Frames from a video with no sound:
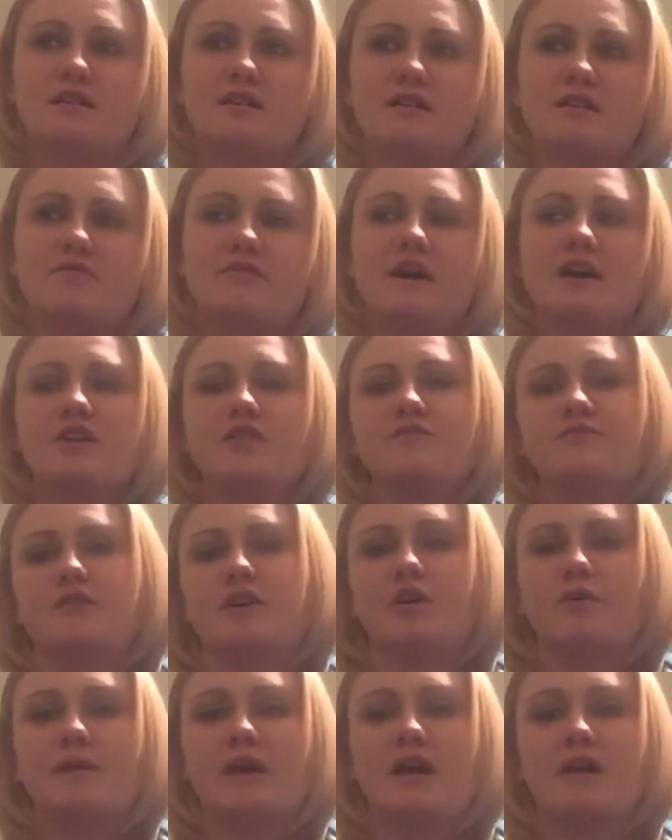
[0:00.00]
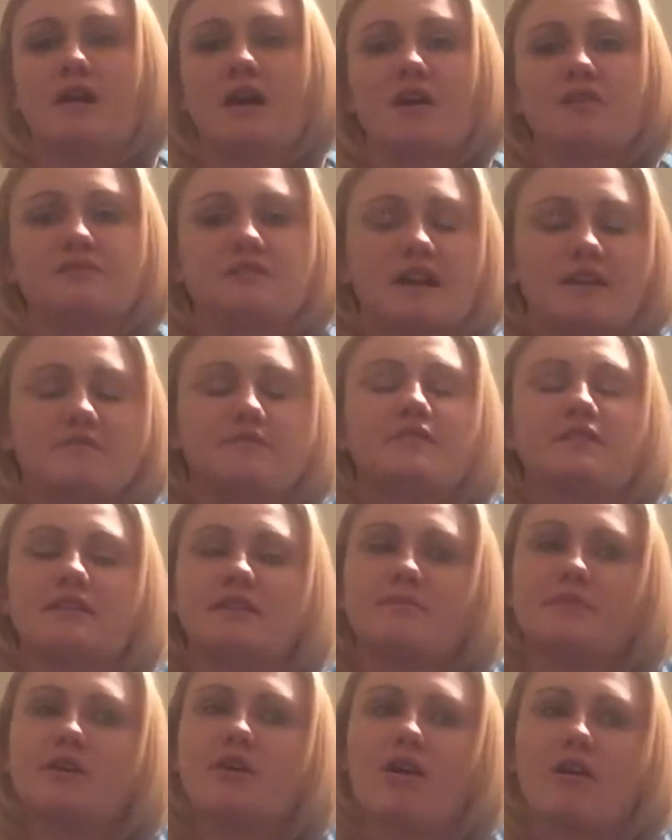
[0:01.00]
If I don't feel well, I'll
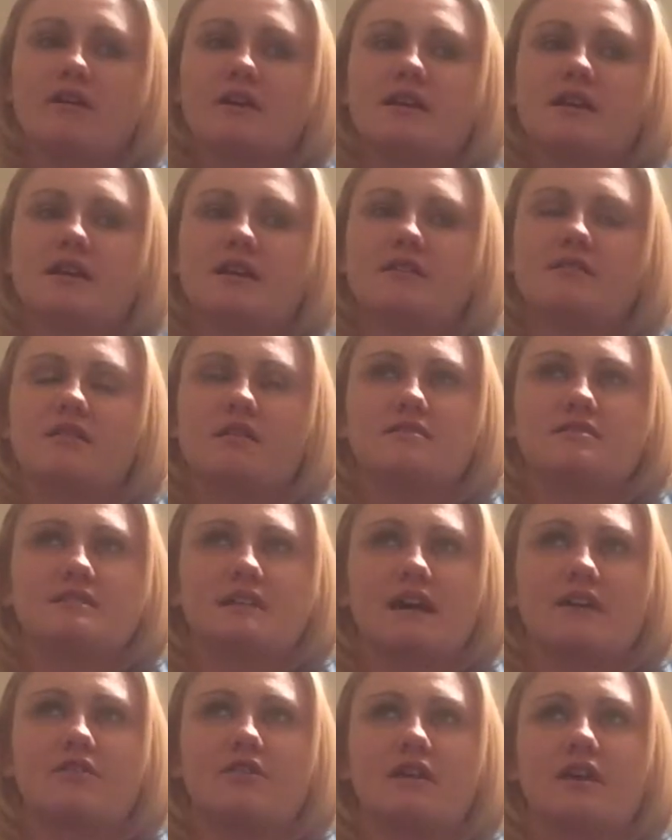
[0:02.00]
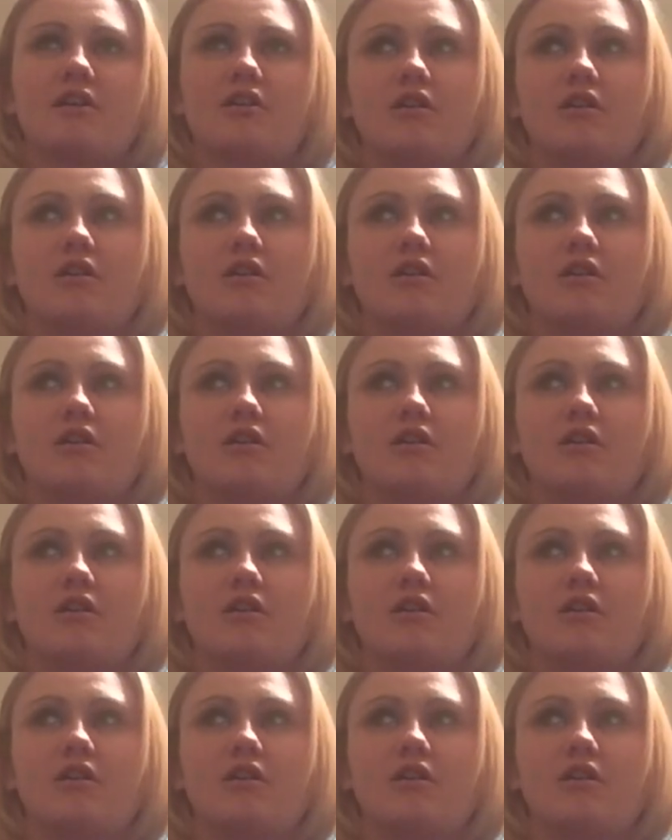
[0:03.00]
definitely be calling in on Saturday